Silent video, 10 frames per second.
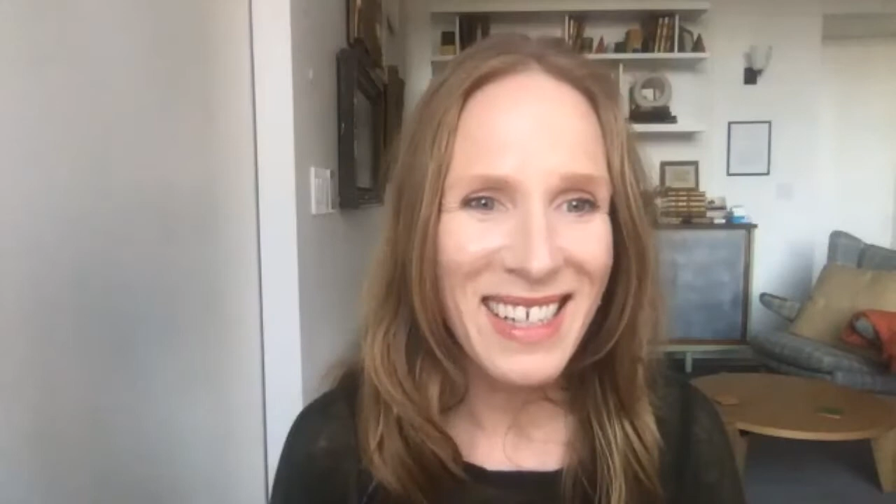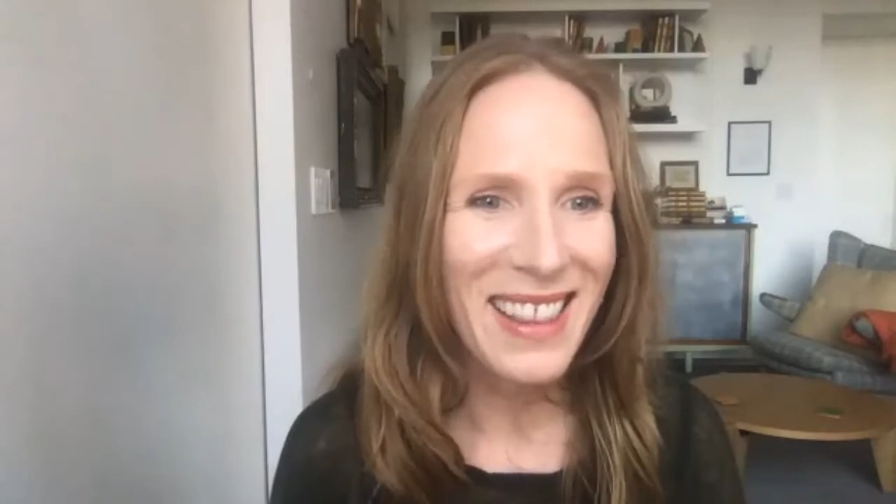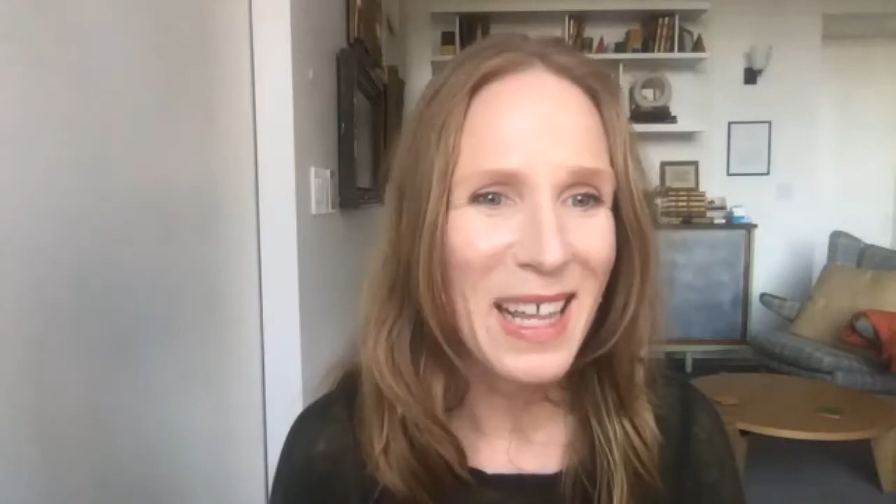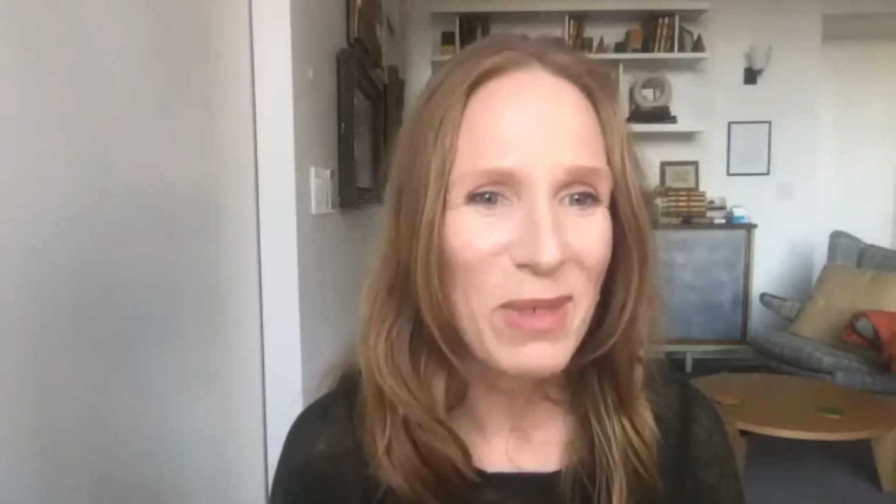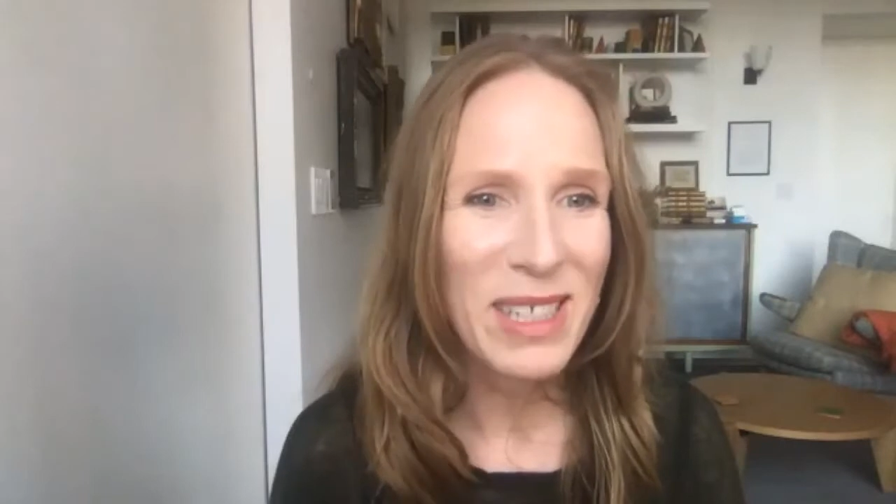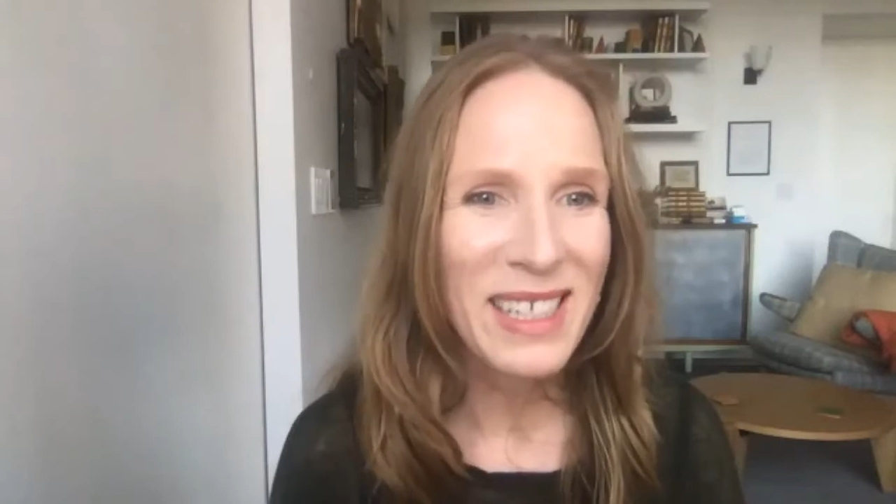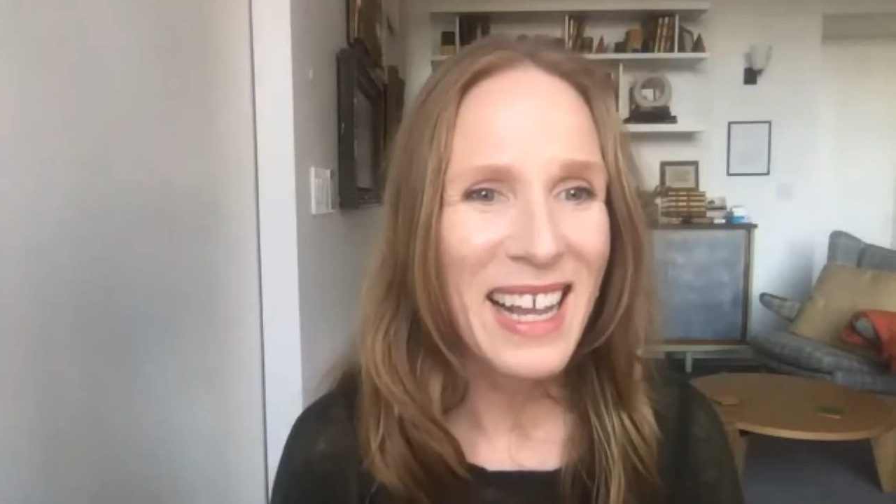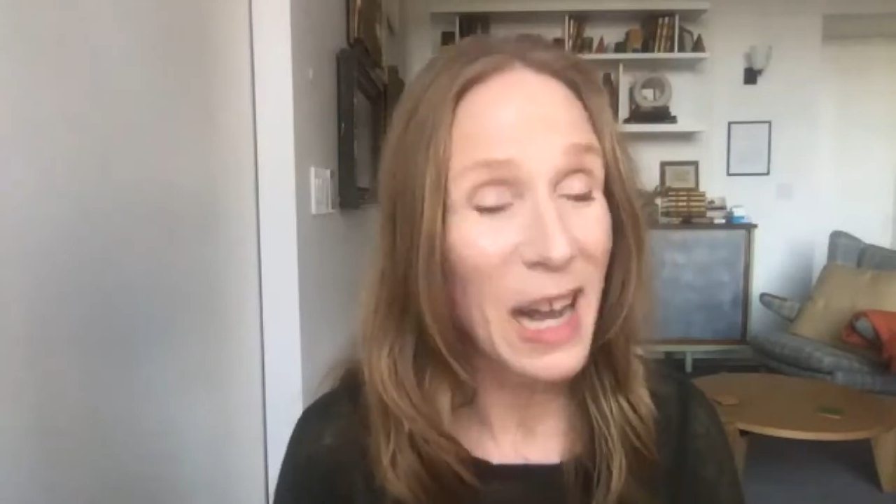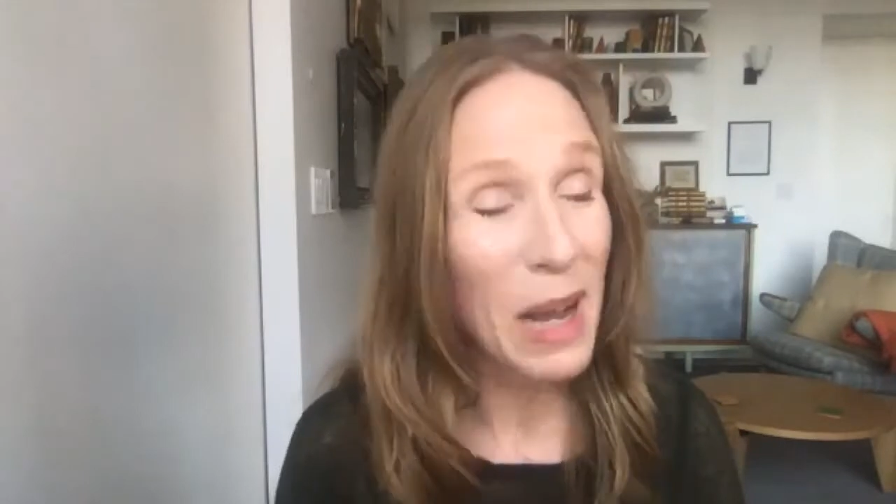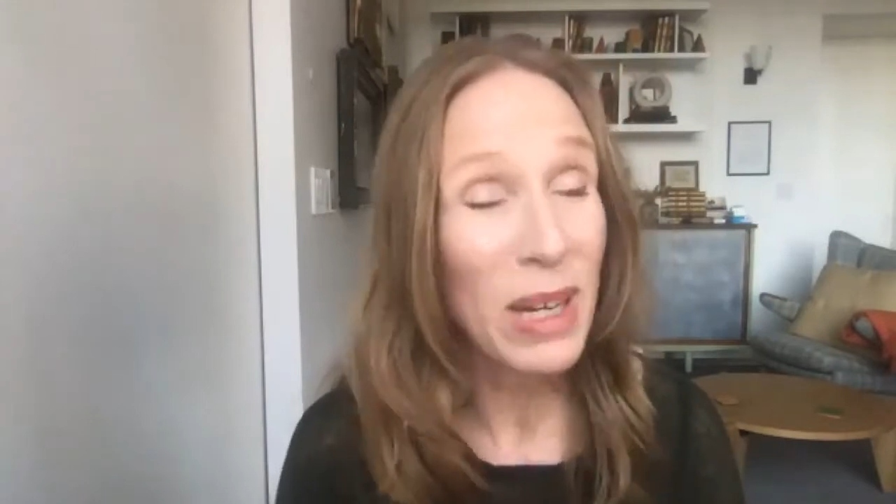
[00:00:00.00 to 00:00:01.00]
and they would
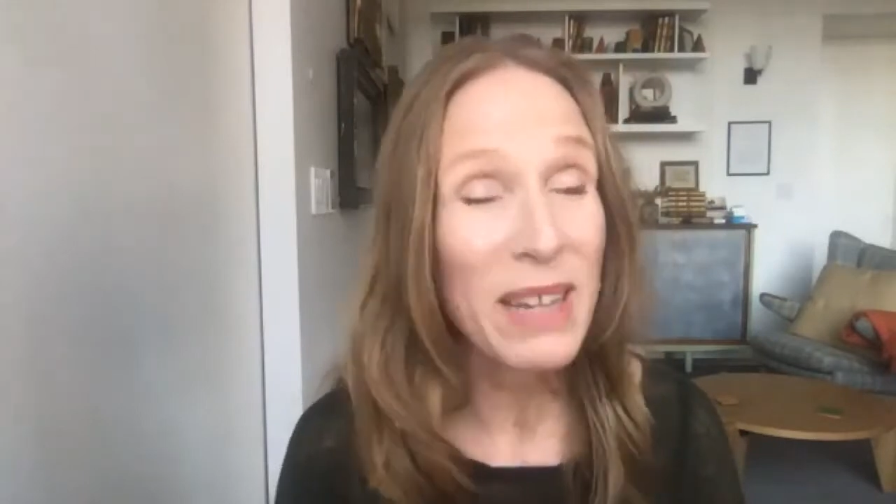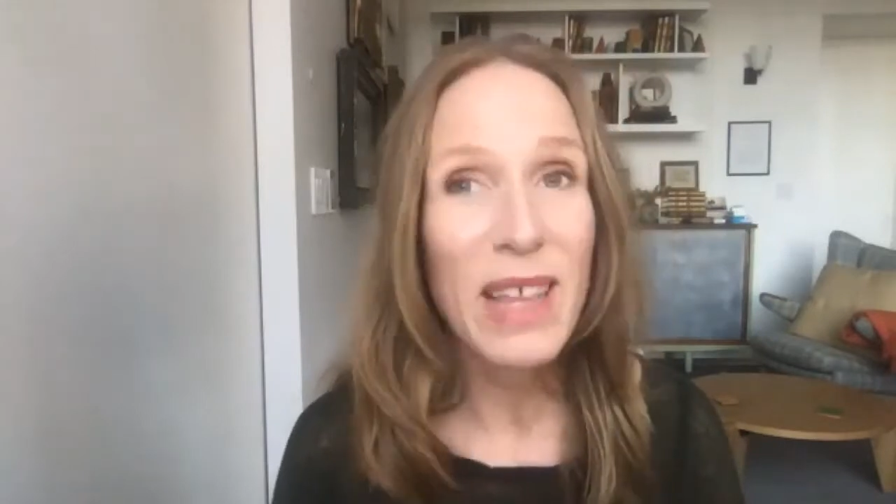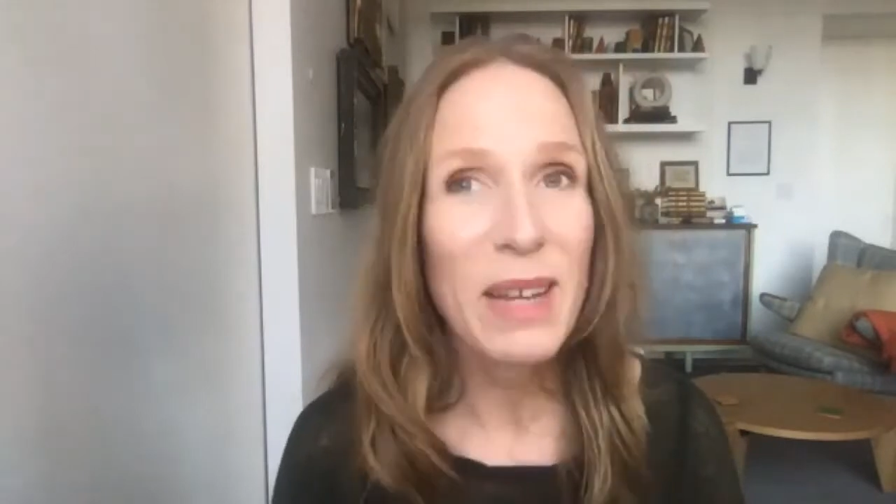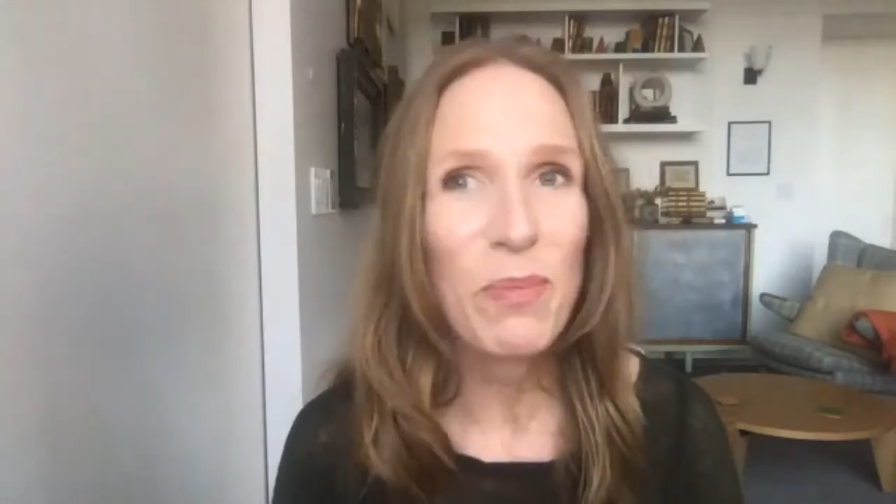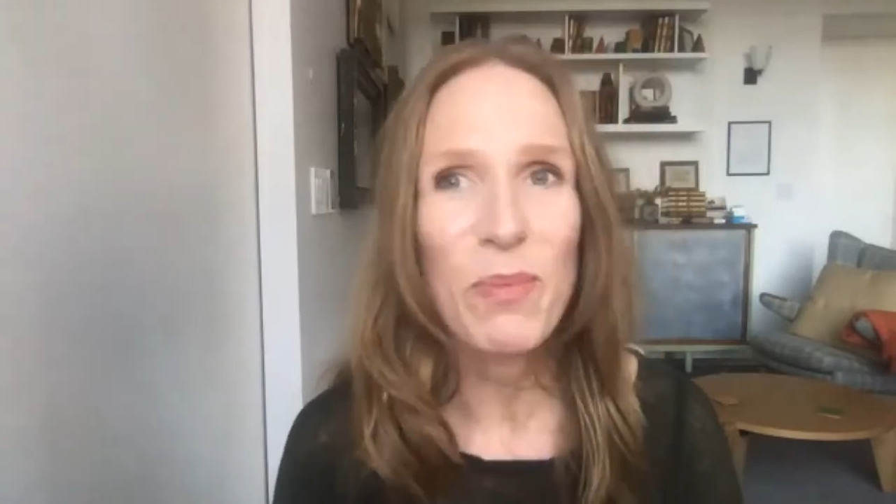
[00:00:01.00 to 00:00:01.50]
say, I believe they